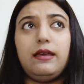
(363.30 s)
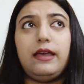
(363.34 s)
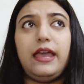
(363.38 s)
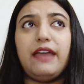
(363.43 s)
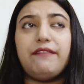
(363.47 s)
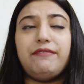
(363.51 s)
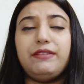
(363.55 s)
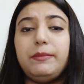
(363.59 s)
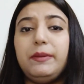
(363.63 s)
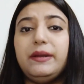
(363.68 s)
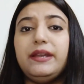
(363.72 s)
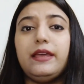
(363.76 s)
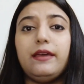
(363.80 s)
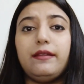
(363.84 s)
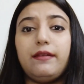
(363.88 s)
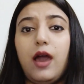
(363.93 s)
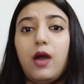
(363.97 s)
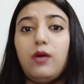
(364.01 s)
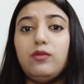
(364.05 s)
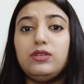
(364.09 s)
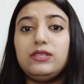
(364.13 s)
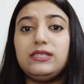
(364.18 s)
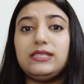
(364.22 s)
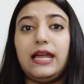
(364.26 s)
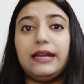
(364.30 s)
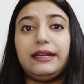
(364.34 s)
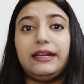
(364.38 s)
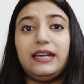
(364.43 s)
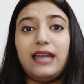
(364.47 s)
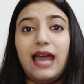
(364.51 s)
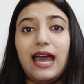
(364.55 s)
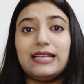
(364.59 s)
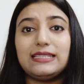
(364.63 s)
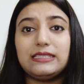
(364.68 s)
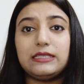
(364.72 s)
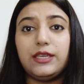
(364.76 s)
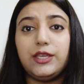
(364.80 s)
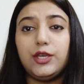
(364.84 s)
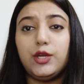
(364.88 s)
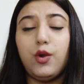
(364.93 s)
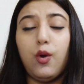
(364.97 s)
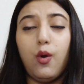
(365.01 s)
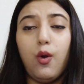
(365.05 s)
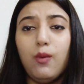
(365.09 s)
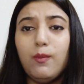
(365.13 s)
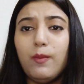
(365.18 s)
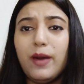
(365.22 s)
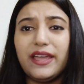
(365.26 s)
everybody around started asking you,
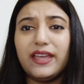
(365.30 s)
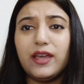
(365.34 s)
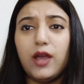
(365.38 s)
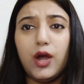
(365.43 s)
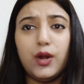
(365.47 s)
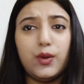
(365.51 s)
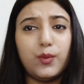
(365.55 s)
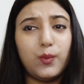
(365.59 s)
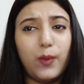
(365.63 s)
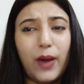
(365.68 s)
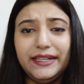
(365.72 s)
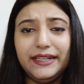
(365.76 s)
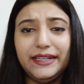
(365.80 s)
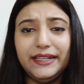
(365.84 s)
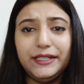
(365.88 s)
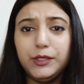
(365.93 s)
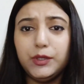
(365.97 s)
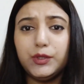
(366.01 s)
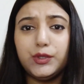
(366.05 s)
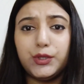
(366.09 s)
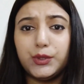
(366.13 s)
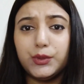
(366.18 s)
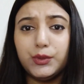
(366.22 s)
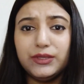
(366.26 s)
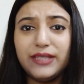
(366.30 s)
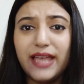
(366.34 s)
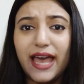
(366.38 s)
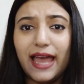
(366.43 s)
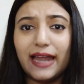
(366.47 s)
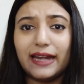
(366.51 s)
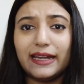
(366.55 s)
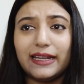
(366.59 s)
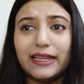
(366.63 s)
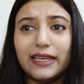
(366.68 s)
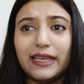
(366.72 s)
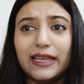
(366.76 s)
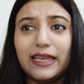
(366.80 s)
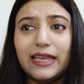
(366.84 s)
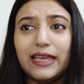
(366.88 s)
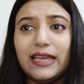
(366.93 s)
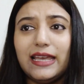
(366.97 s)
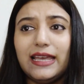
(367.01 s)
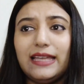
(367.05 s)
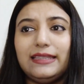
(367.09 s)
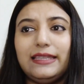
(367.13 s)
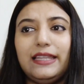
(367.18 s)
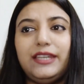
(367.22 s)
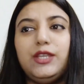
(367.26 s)
oh my God, why did you do that?
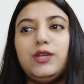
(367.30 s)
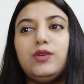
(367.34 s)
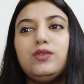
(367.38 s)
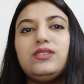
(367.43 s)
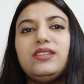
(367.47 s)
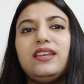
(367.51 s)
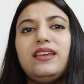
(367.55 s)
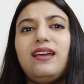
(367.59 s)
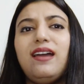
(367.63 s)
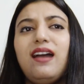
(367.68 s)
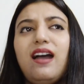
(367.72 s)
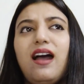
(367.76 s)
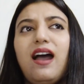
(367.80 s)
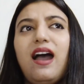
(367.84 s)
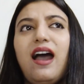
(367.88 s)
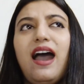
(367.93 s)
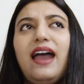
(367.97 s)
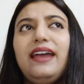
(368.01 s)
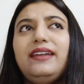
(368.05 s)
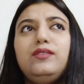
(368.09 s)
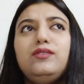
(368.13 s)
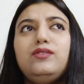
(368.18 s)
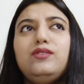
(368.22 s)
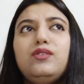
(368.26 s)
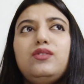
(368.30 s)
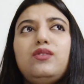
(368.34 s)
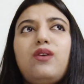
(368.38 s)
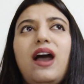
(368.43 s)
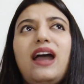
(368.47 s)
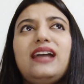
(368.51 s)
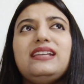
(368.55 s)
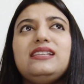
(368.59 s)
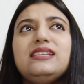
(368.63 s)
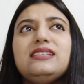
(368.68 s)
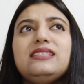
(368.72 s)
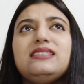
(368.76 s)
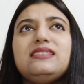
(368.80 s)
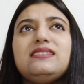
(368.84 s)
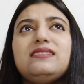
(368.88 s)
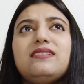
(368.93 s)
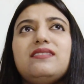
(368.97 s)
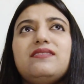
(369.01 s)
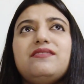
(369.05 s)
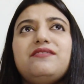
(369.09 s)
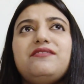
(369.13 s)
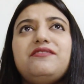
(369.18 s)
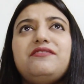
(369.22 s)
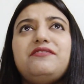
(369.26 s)
Then you say, I don't know, I just
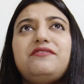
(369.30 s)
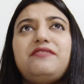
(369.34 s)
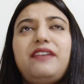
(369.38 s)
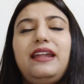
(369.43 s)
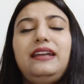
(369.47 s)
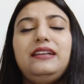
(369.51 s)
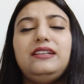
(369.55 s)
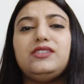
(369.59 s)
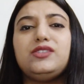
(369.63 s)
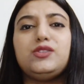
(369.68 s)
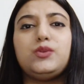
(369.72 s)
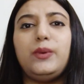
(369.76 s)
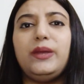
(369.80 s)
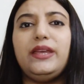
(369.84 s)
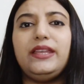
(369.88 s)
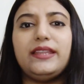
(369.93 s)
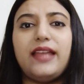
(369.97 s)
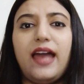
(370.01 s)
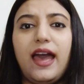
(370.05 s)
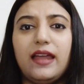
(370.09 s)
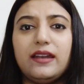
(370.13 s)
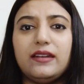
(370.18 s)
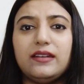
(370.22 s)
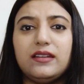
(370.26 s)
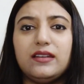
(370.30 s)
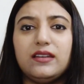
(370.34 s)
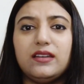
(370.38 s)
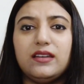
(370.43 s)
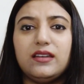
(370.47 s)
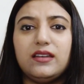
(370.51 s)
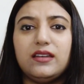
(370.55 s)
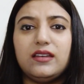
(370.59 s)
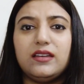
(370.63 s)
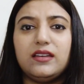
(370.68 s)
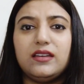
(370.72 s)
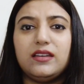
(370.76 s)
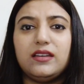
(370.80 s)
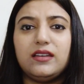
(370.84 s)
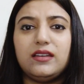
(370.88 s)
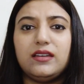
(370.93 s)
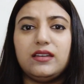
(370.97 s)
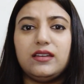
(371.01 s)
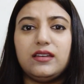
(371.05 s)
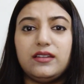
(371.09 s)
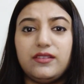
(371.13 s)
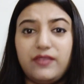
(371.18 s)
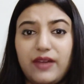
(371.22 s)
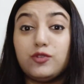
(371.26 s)
felt doing that.
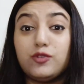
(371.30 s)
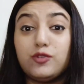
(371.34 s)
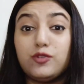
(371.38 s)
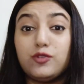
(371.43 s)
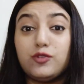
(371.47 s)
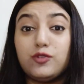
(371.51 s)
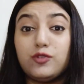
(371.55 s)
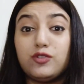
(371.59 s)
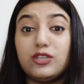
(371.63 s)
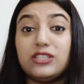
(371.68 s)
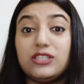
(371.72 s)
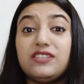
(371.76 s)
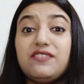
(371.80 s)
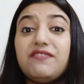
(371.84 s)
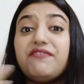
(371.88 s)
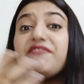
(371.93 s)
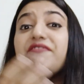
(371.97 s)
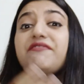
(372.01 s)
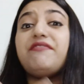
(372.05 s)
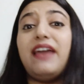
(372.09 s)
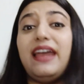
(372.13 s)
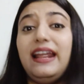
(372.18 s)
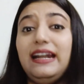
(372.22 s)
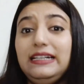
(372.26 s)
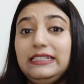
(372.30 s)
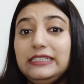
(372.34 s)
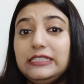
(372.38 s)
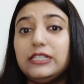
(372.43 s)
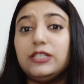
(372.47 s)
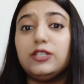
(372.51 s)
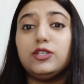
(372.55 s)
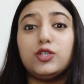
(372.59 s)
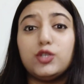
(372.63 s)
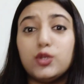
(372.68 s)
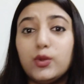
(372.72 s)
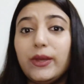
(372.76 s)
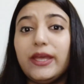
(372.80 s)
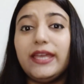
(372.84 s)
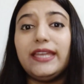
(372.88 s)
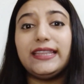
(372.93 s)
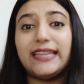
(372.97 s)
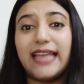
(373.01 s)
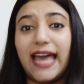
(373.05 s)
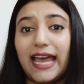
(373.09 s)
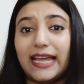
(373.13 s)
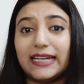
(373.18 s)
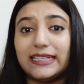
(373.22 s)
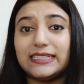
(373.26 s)
Right? You just felt doing
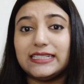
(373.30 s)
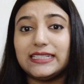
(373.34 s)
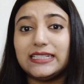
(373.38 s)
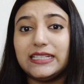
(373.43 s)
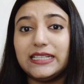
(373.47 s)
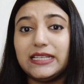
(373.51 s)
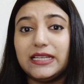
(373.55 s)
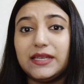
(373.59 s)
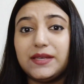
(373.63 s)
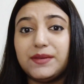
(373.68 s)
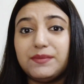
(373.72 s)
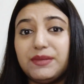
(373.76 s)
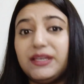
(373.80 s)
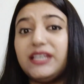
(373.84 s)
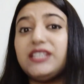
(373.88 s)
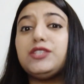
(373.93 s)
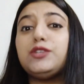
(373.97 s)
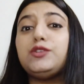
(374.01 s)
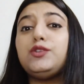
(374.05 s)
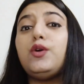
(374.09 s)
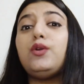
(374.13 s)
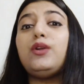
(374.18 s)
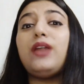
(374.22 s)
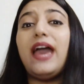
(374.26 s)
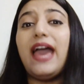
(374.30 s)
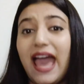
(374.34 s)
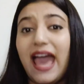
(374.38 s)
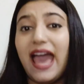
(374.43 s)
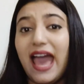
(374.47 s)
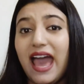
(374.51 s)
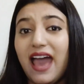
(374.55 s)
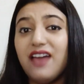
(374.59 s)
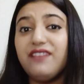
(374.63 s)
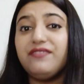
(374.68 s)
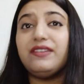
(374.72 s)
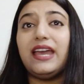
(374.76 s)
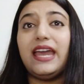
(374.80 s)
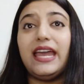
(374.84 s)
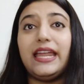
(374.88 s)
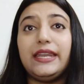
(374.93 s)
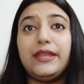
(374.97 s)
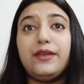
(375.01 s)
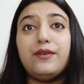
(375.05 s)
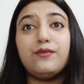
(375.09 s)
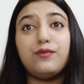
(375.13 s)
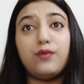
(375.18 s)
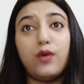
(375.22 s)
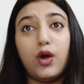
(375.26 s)
that because you don't have
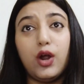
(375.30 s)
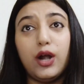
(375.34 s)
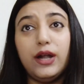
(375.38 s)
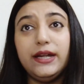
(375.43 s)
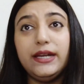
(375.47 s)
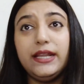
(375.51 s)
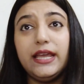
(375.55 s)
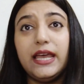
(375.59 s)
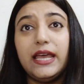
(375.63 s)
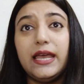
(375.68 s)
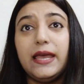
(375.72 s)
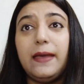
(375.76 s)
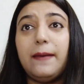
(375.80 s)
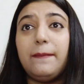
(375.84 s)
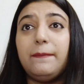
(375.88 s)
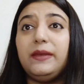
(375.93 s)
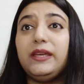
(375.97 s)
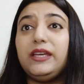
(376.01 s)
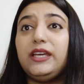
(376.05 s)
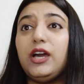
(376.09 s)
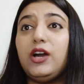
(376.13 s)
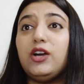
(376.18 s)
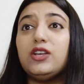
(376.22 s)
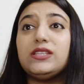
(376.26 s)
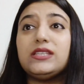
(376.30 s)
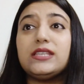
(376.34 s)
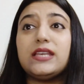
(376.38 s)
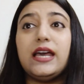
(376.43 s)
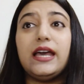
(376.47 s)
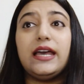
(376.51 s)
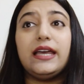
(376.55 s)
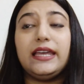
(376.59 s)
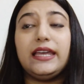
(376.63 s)
any word, because